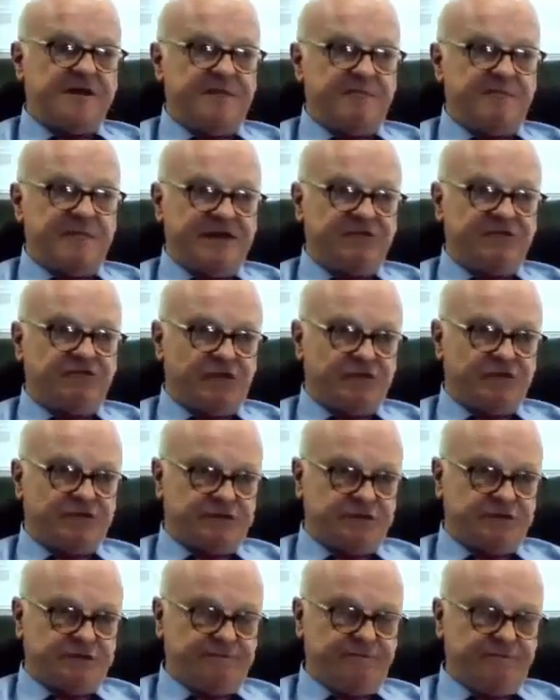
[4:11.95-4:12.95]
the main
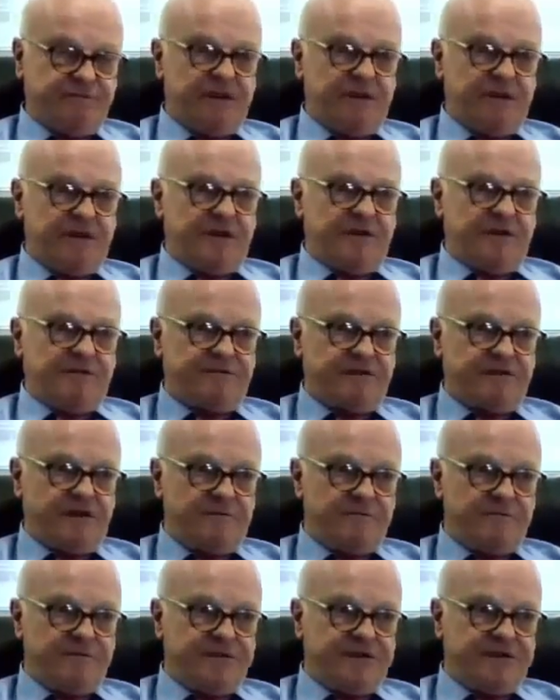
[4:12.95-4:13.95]
rotor
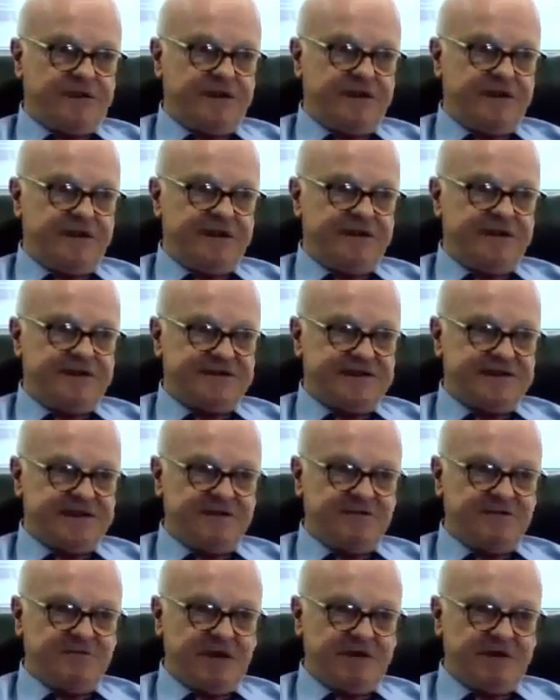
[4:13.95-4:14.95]
from the
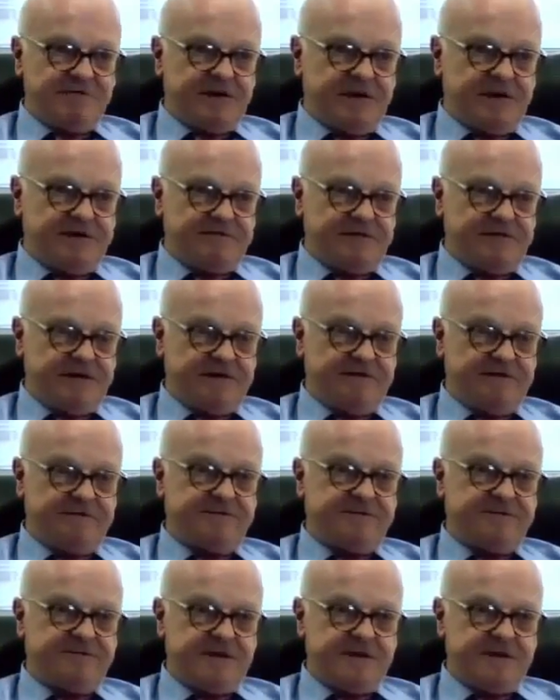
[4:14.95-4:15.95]
EC 155,